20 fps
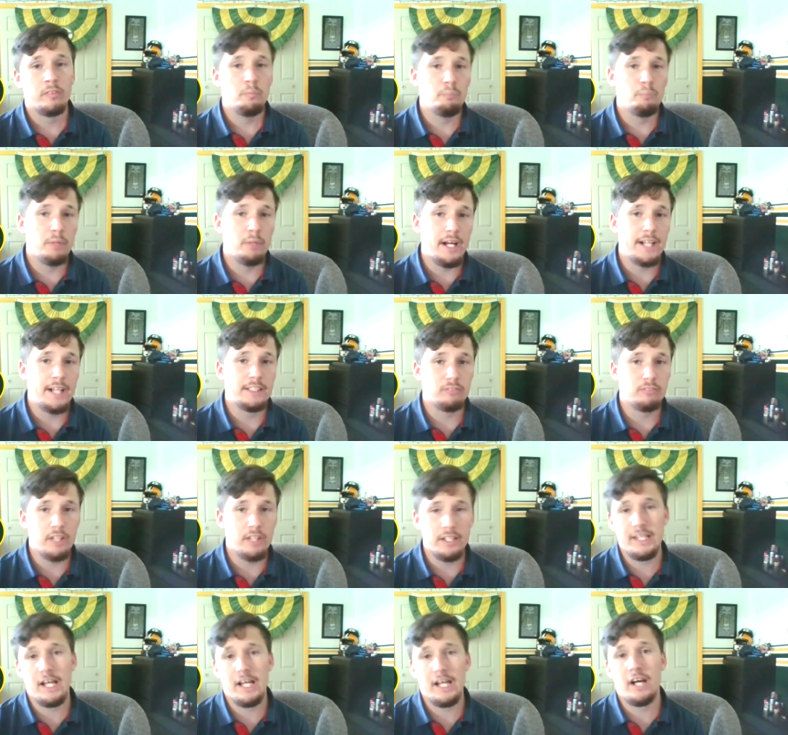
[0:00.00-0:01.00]
But as of
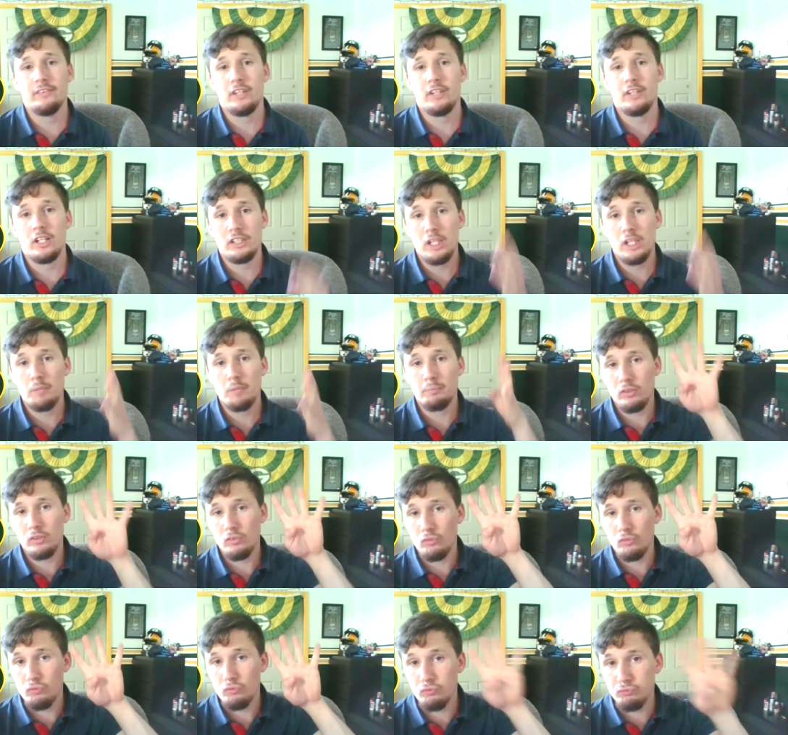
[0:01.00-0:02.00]
right now, they're number
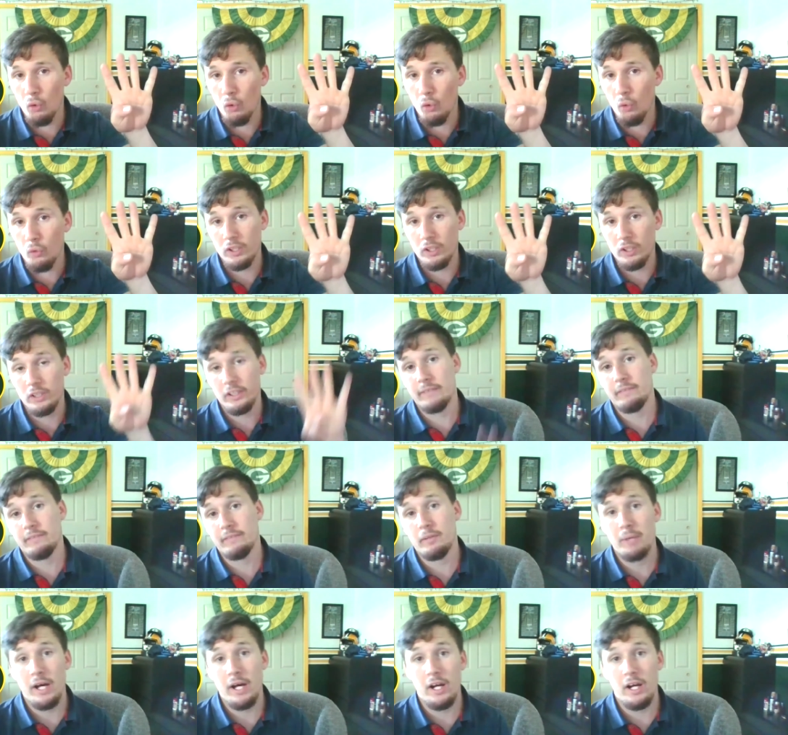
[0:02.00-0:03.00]
4 in my
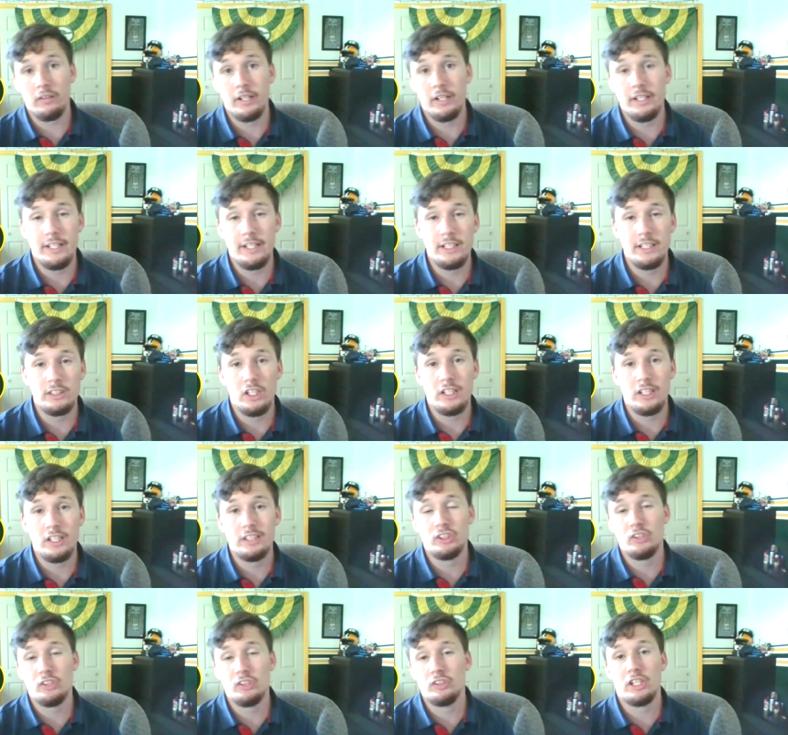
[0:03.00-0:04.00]
power rankings. On
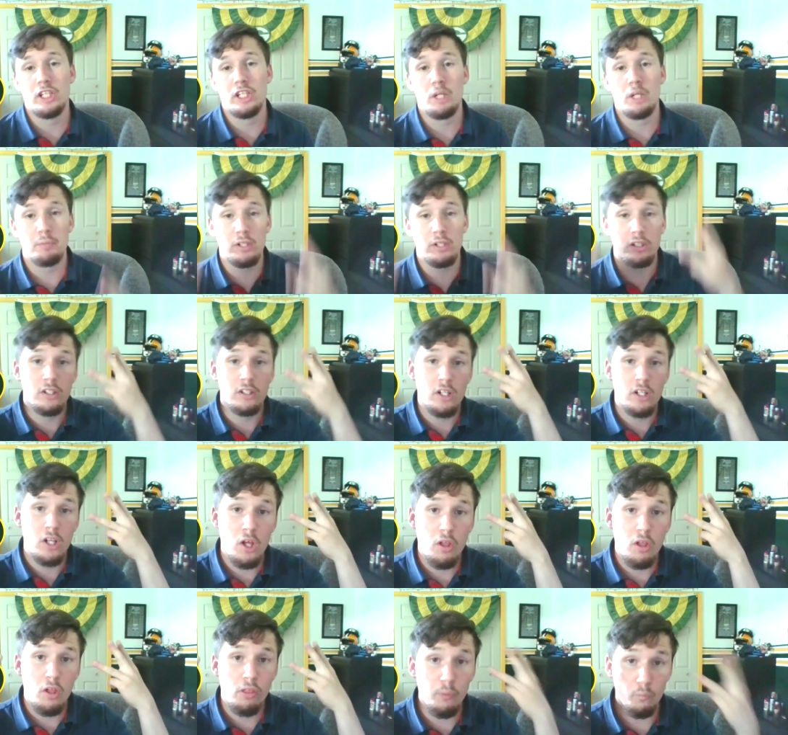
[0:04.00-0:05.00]
to the number
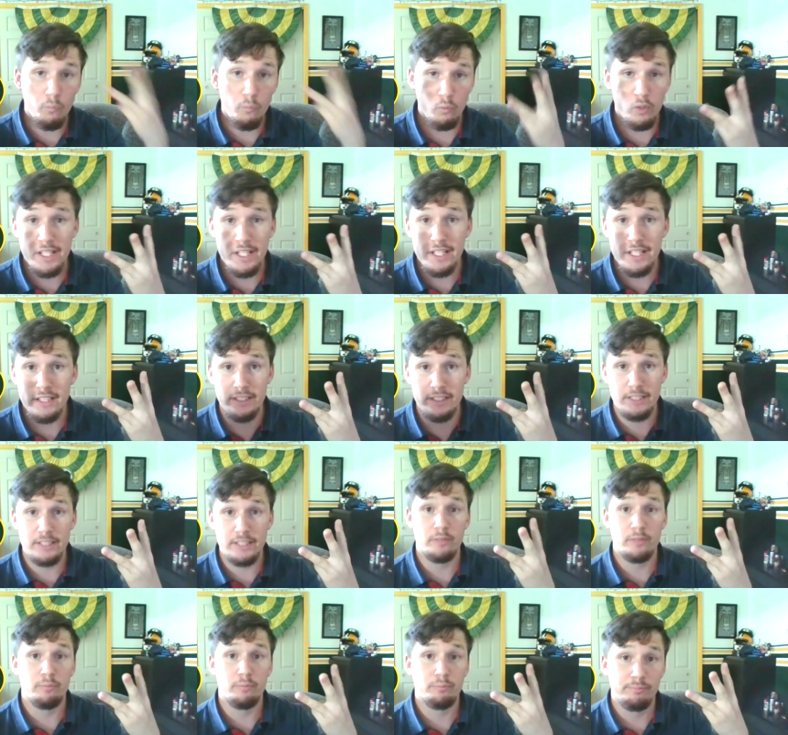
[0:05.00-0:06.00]
3
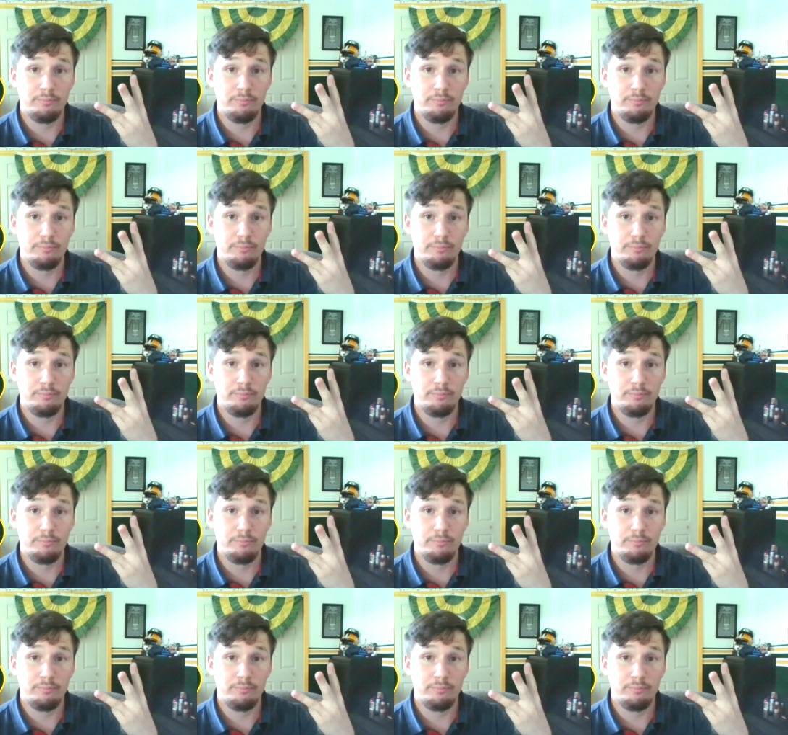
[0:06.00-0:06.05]
team.